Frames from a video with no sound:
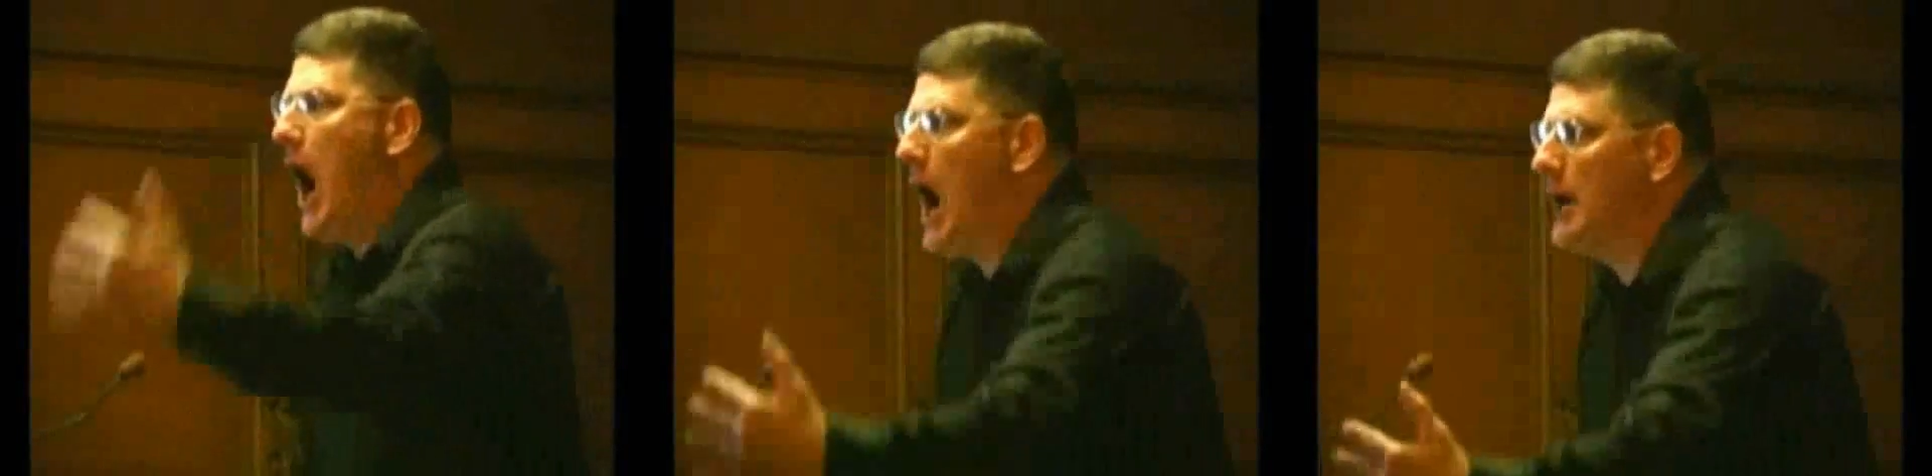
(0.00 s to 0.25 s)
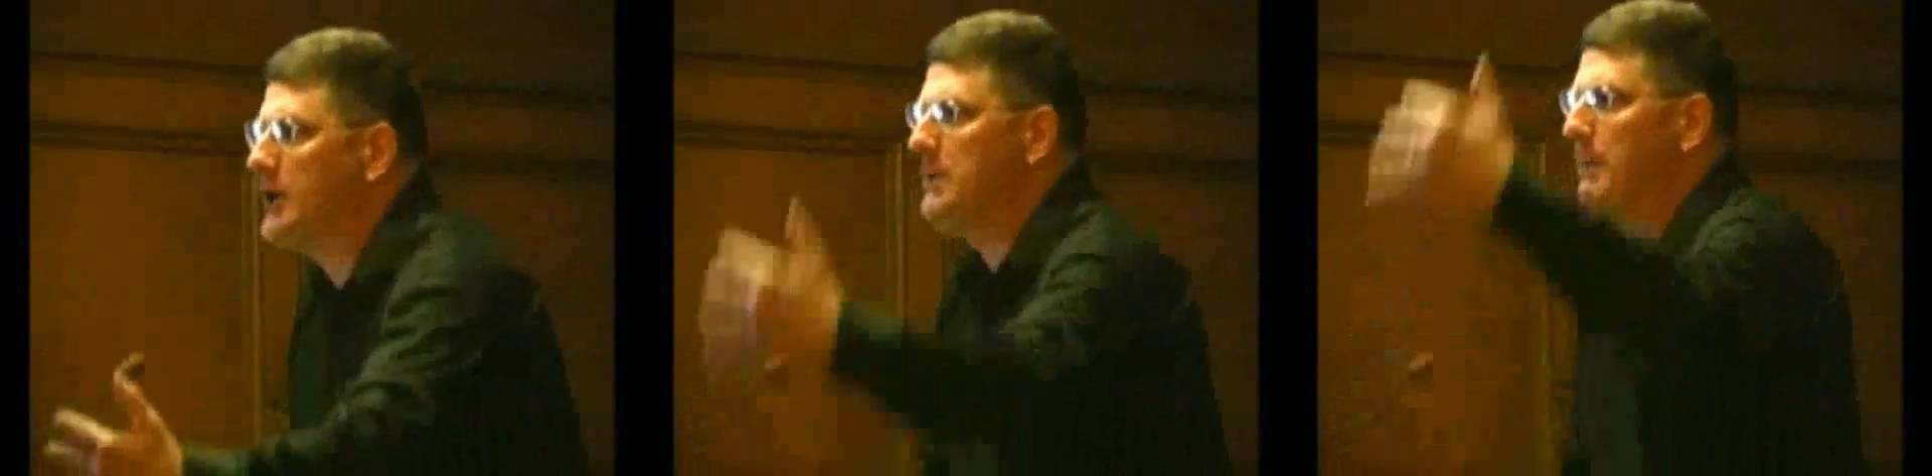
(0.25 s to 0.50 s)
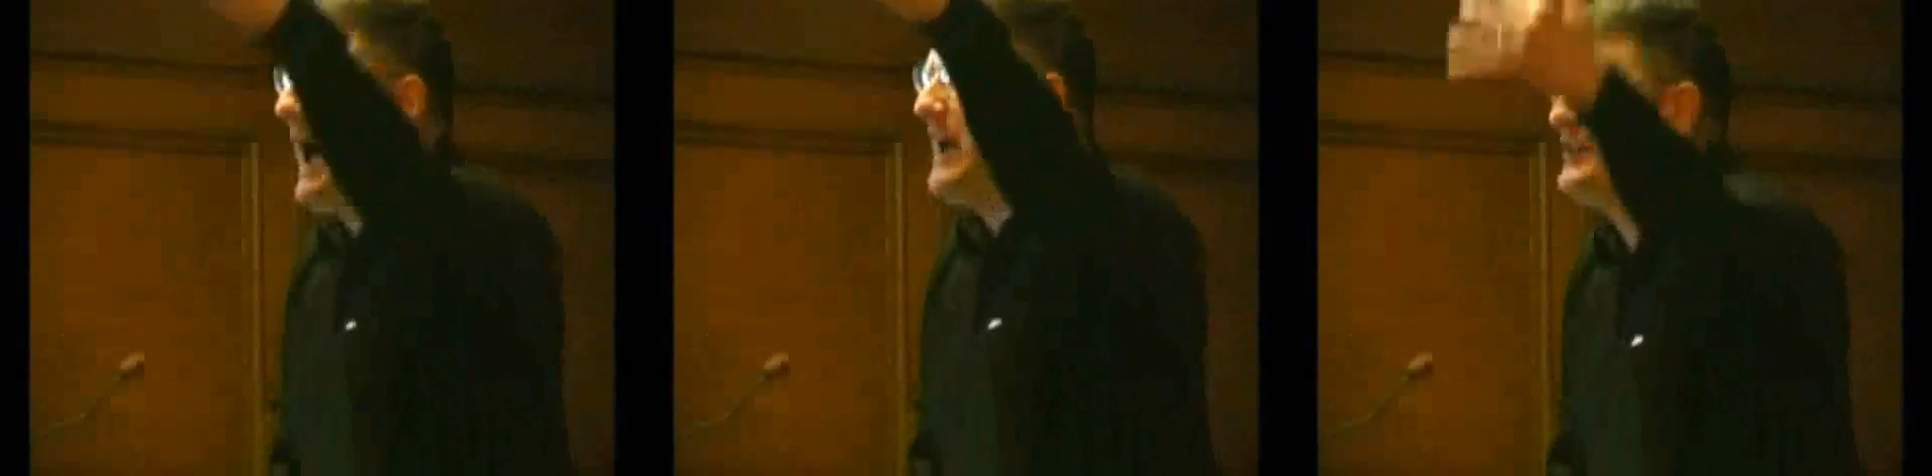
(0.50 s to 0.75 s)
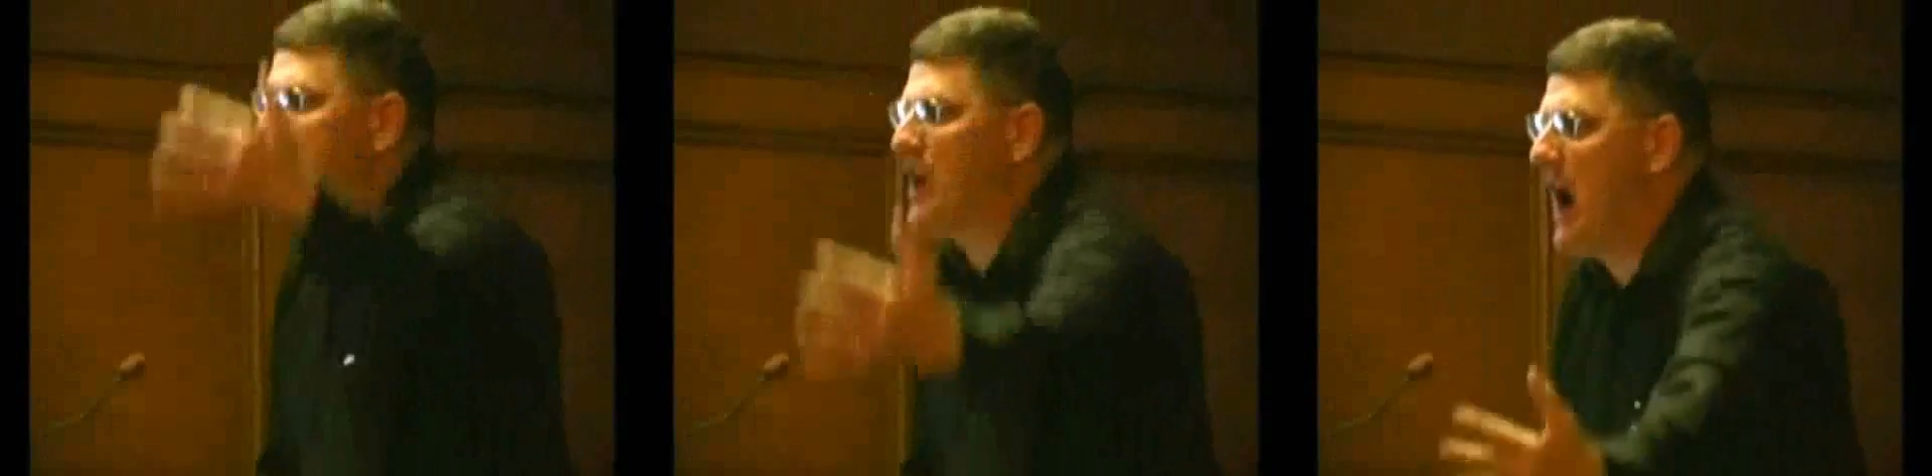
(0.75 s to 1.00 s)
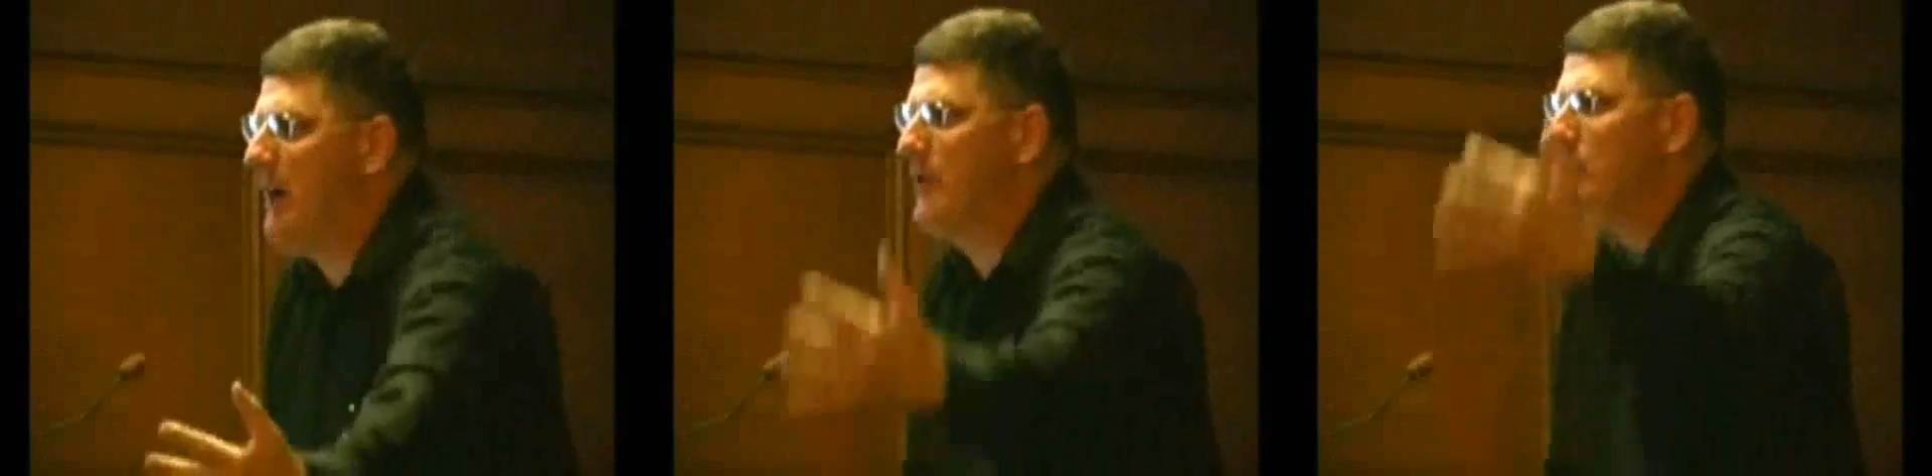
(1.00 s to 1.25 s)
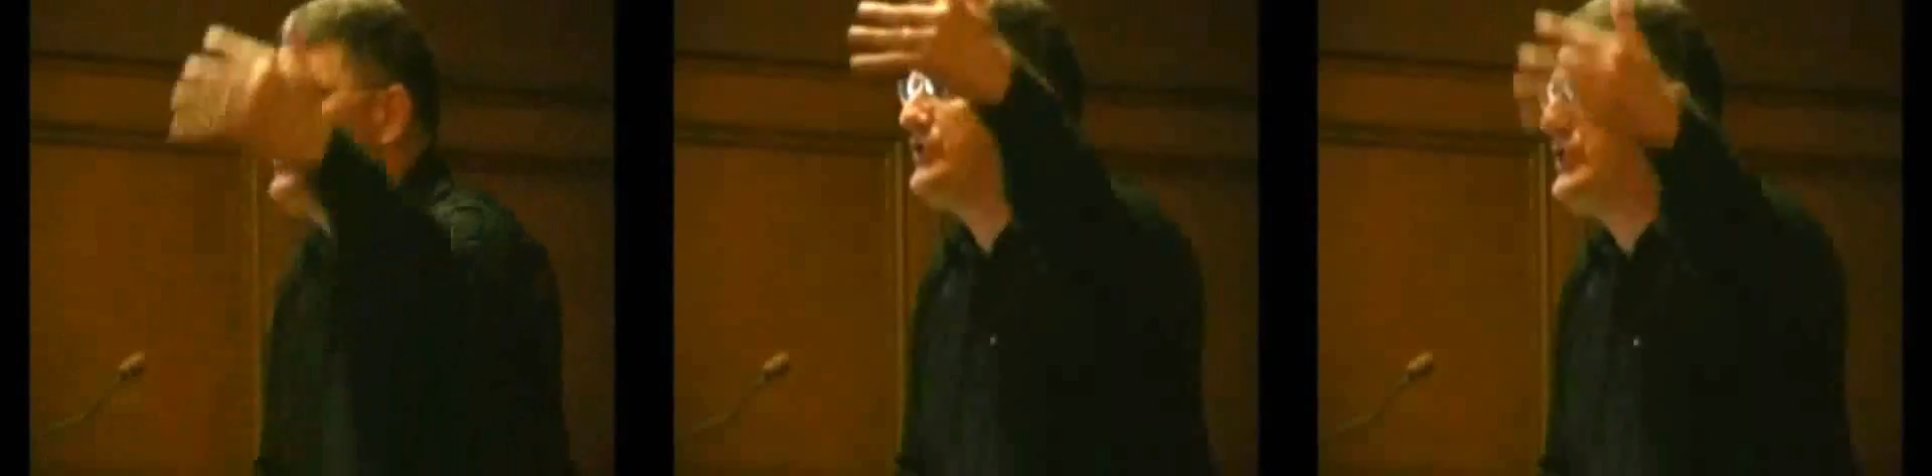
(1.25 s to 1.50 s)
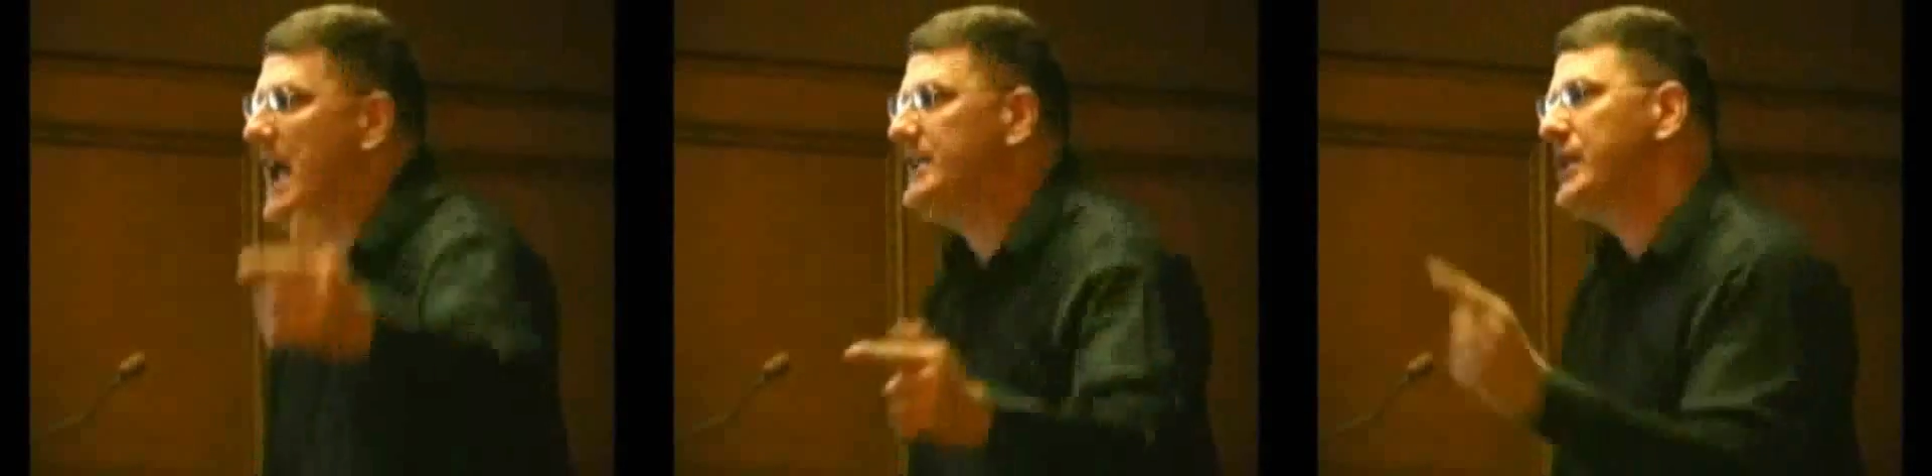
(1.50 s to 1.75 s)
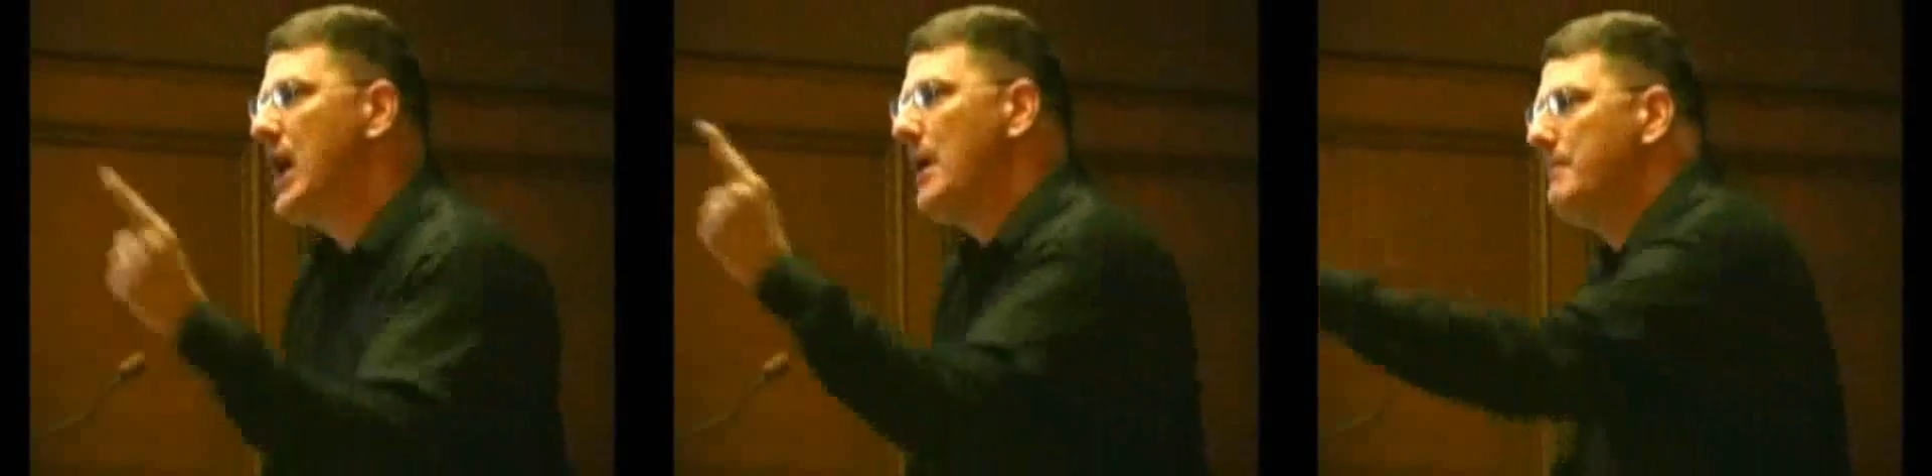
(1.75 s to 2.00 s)
occupy sovereign
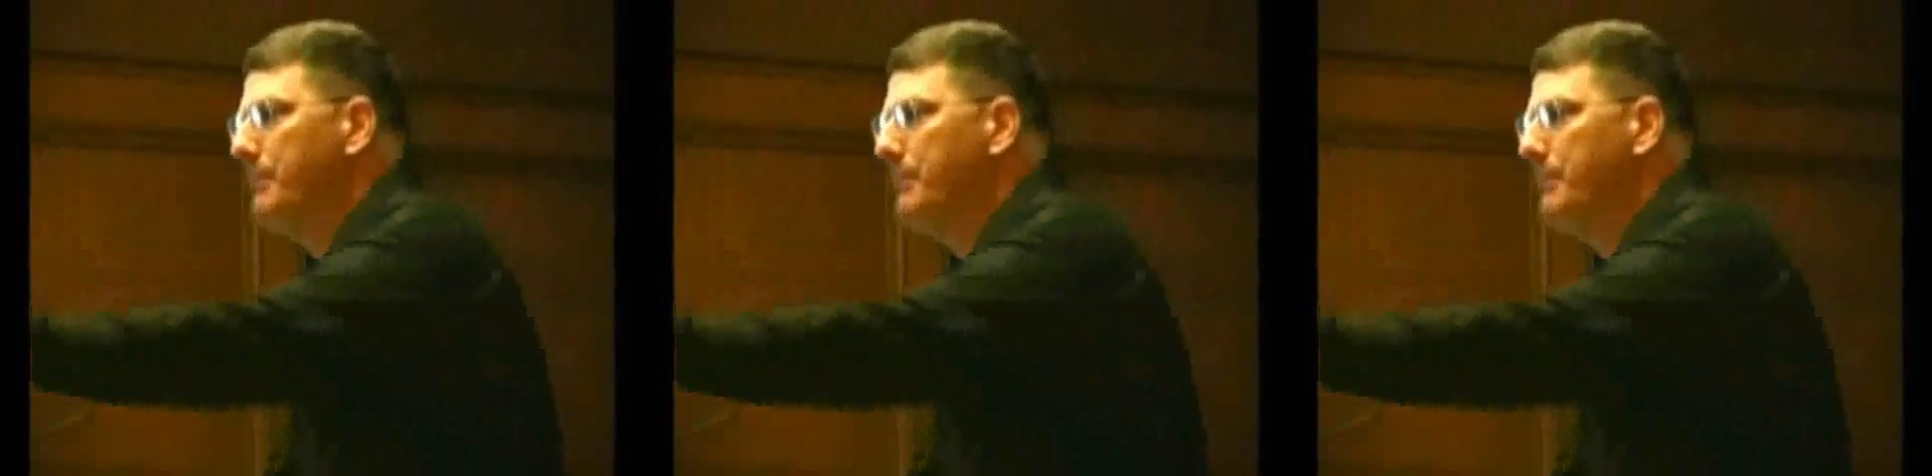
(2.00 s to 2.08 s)
states